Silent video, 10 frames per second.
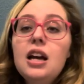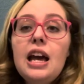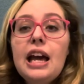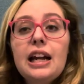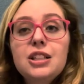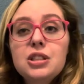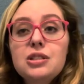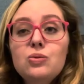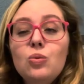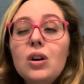and I
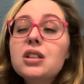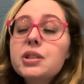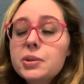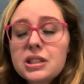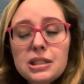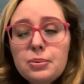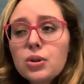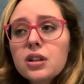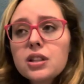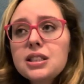just want to
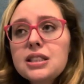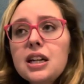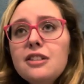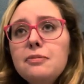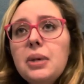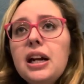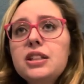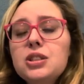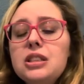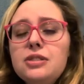explore their stuff but I
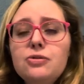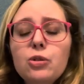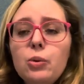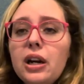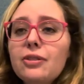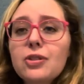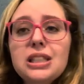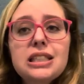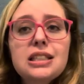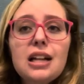just for whatever
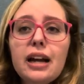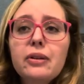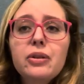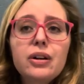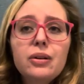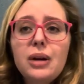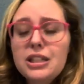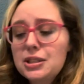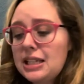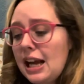reason I don't know I
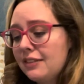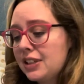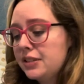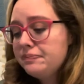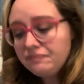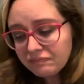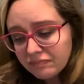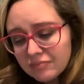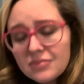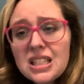just haven't.
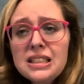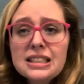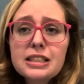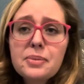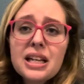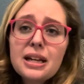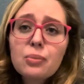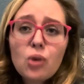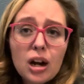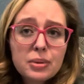It's gonna be M.
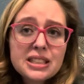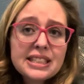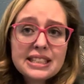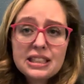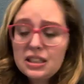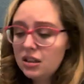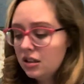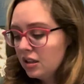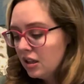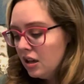Robinson,
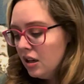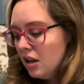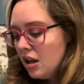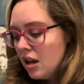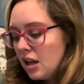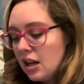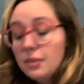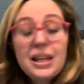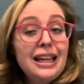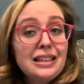um,
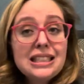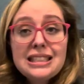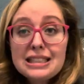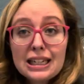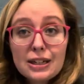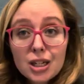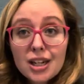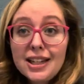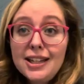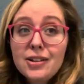Candi Steiner.
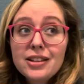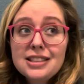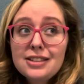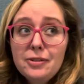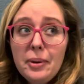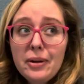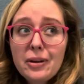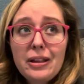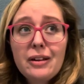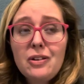I hear stuff about her
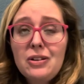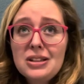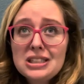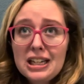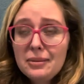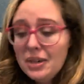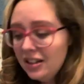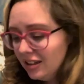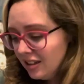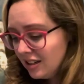like all the time.
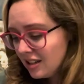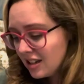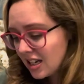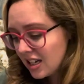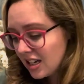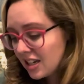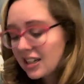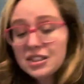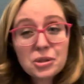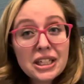Uh,
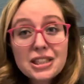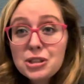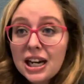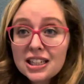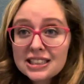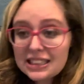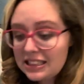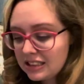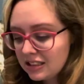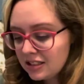Katrina
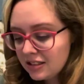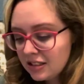Jackson,